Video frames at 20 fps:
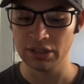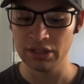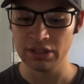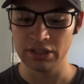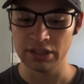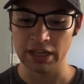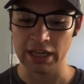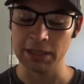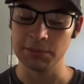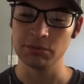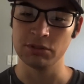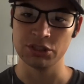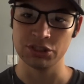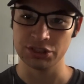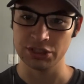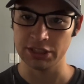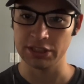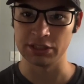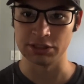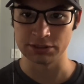I
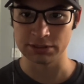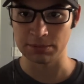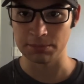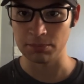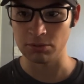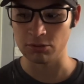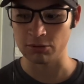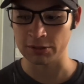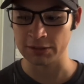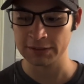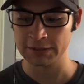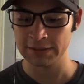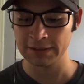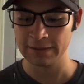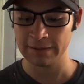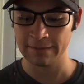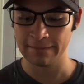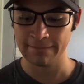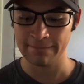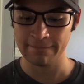appreciate the support,
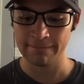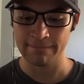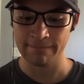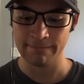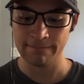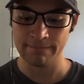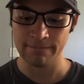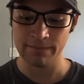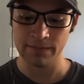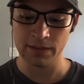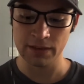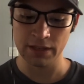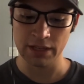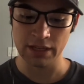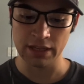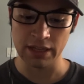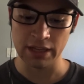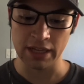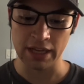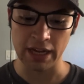
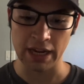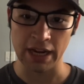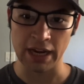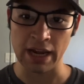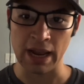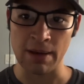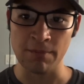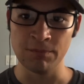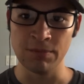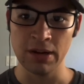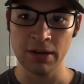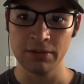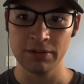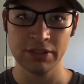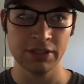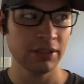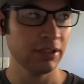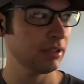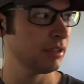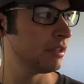and I'm
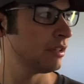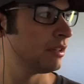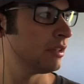very,